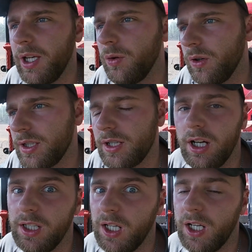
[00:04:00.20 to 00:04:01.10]
bigger ones.
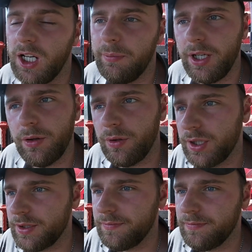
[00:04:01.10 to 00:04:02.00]
A lot bigger
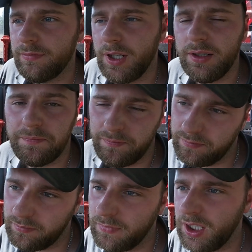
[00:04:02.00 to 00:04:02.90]
ones. But
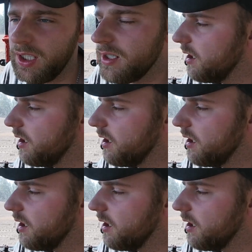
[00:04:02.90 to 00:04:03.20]
these